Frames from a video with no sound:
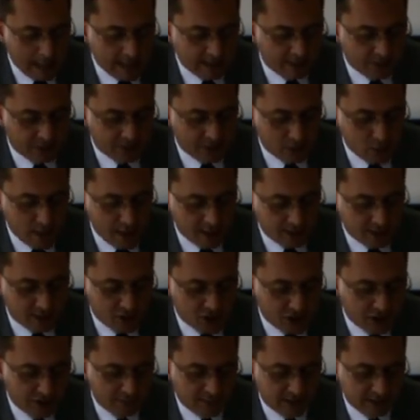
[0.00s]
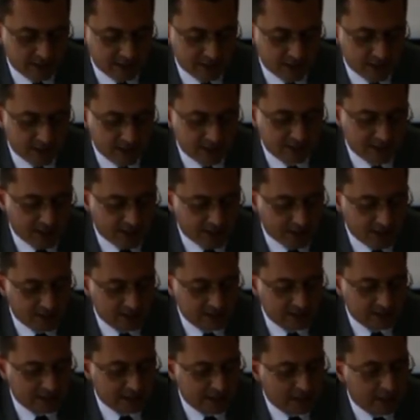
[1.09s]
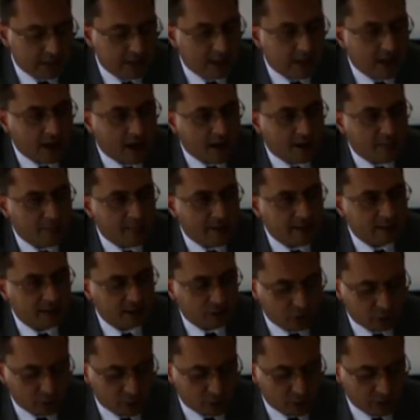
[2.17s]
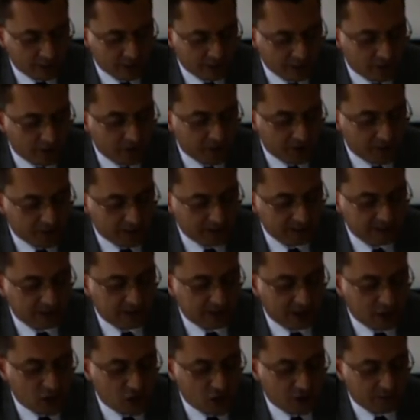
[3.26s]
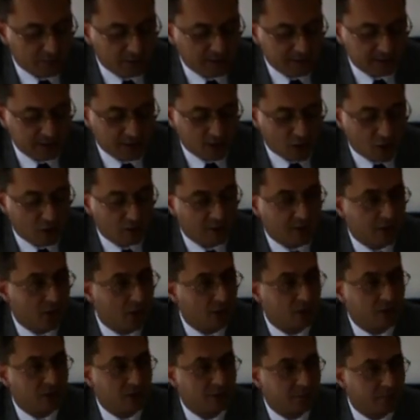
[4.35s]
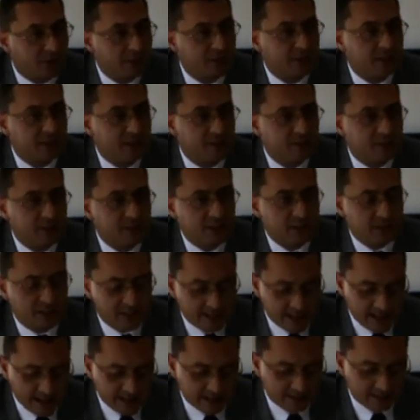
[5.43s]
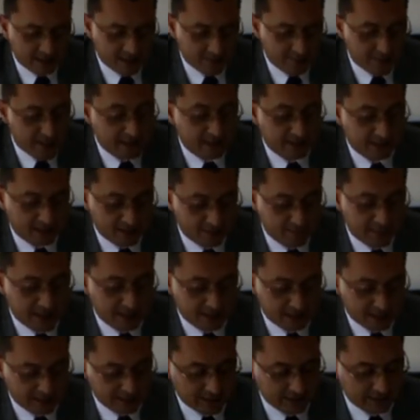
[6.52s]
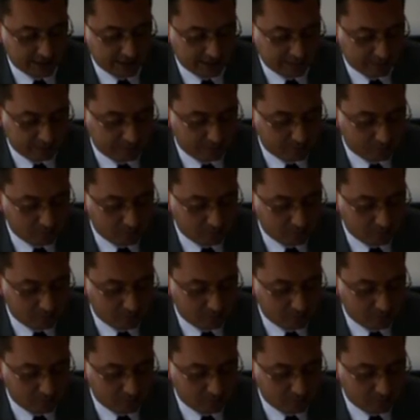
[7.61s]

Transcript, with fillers: And the required adjustments in these areas are meant to increase the economy's overall productivity and compet competitiveness.